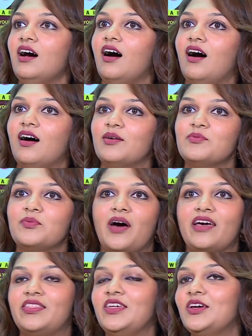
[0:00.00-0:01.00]

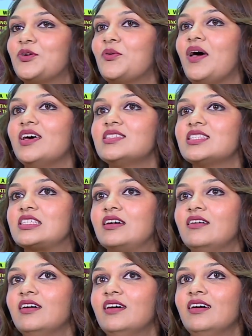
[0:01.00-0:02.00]
I think rest,
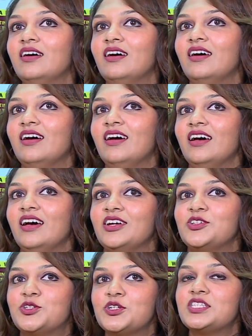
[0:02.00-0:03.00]

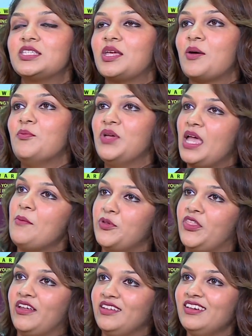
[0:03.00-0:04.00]
just be
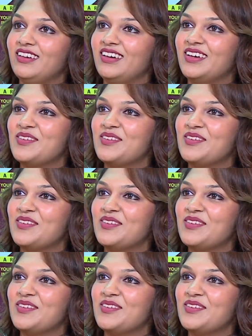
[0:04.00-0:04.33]
empathetic,